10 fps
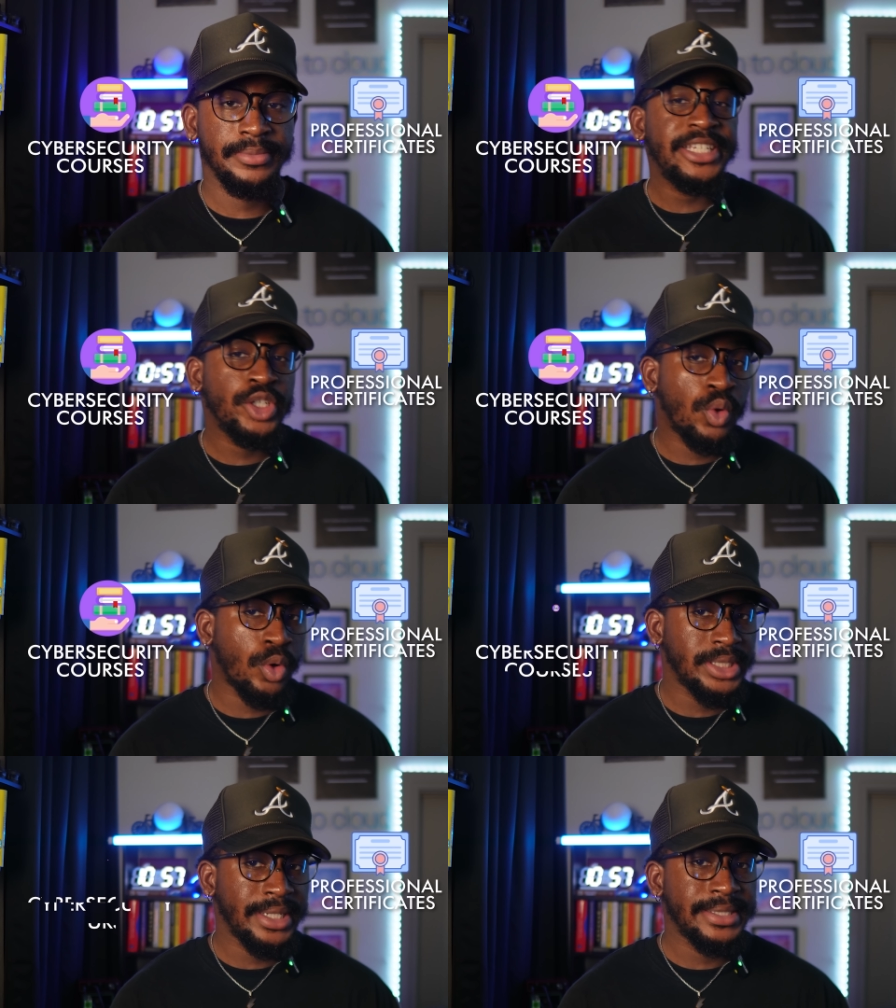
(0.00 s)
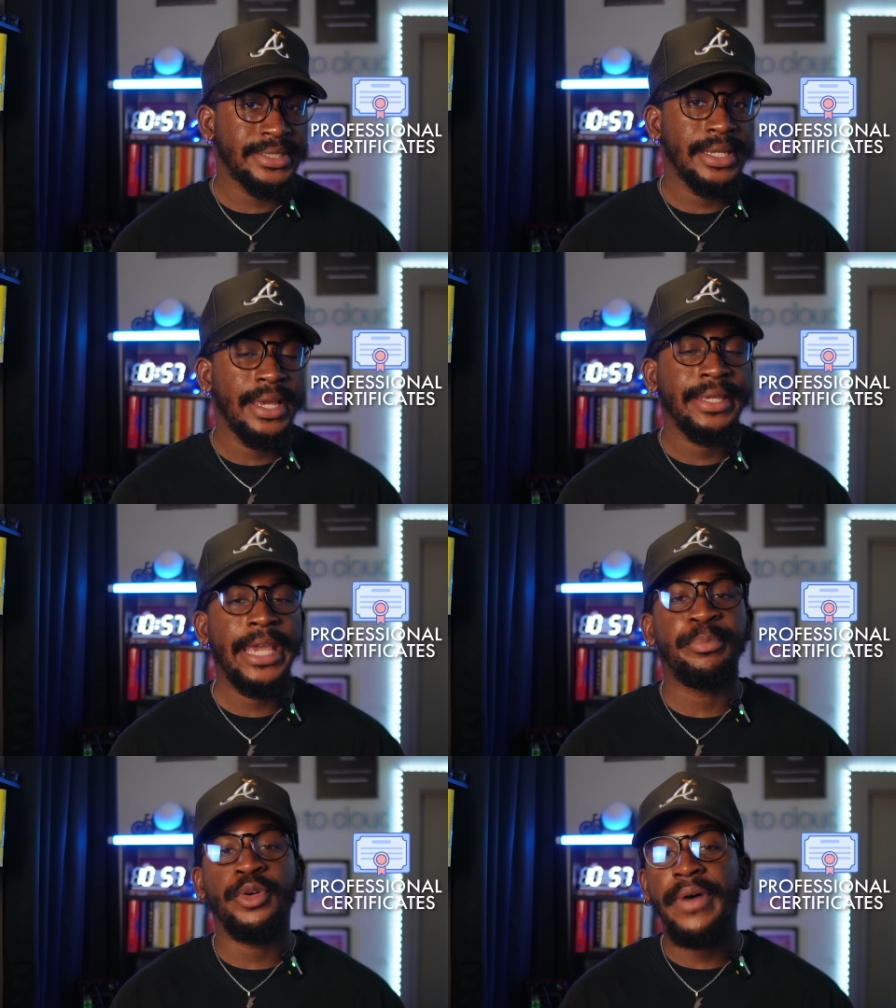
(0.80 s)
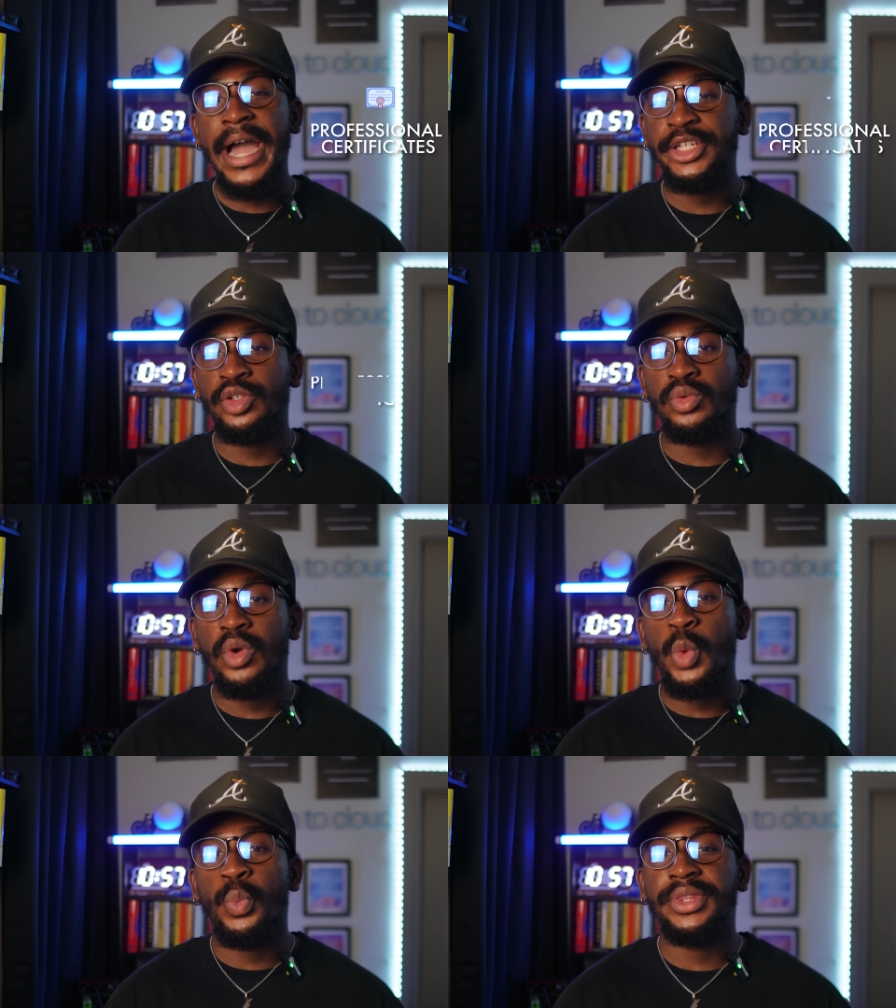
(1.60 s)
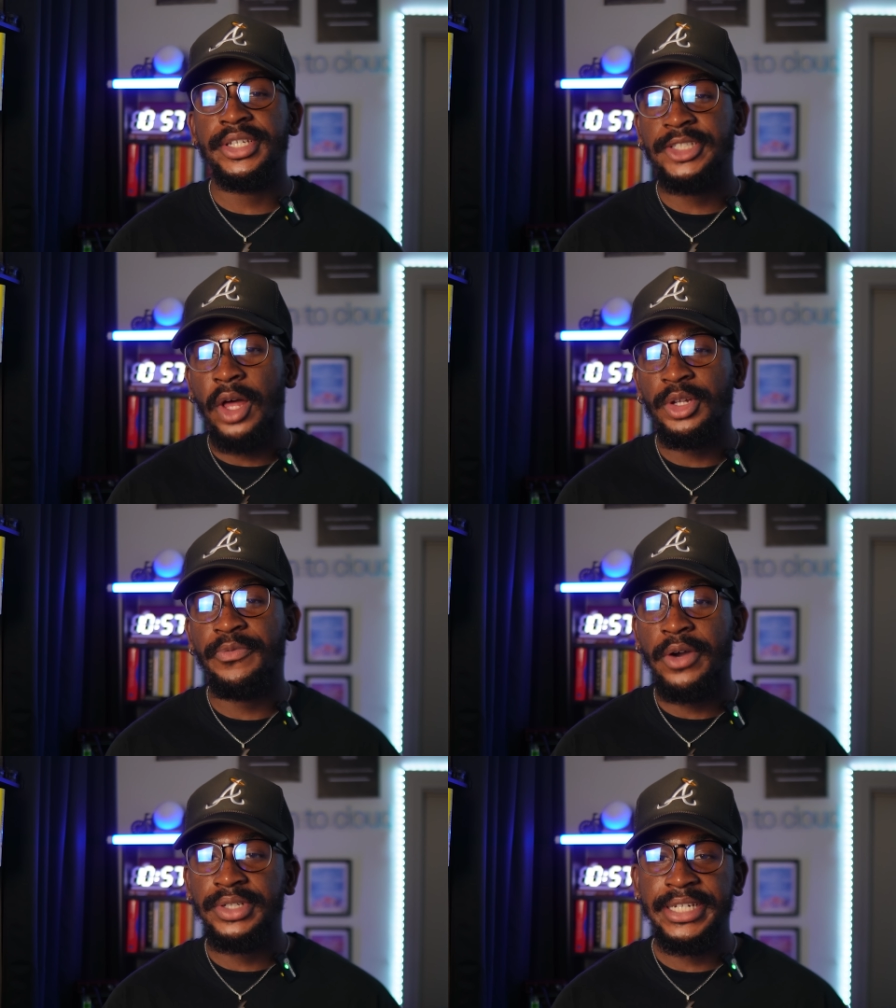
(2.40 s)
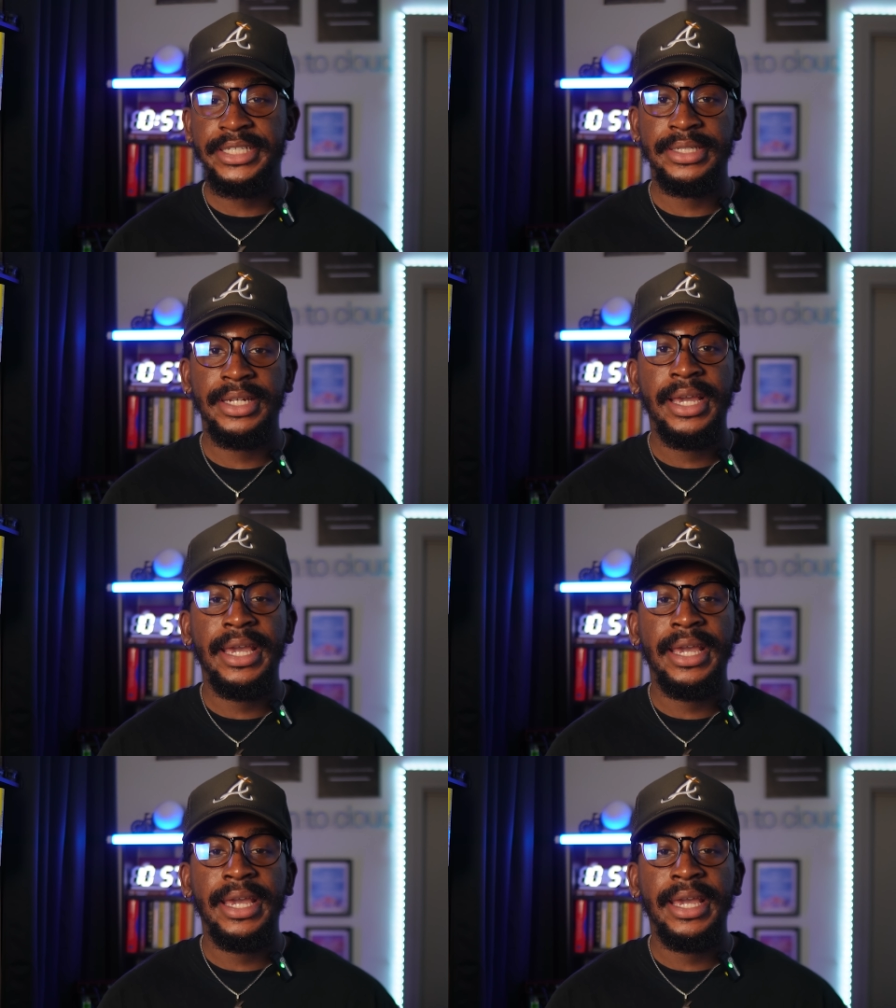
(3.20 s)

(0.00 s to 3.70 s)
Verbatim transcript: These courses can provide you with a solid foundation